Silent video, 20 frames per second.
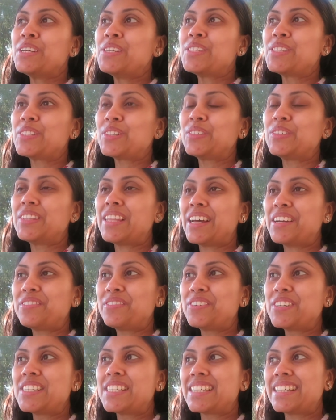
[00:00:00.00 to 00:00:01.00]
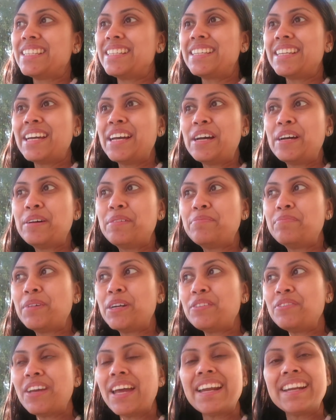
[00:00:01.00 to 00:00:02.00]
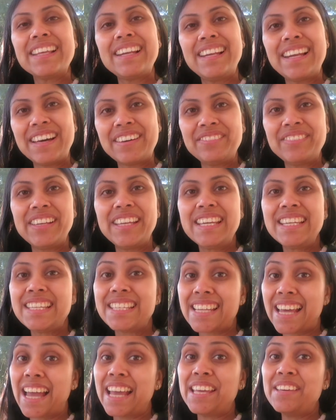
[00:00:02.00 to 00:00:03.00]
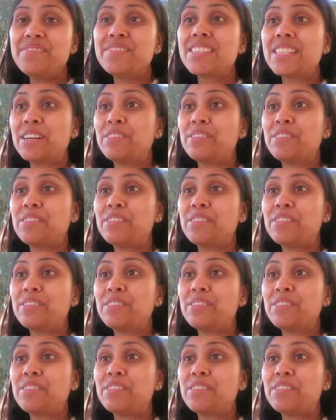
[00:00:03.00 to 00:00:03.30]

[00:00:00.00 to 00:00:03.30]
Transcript: So that was it but we had a lovely time.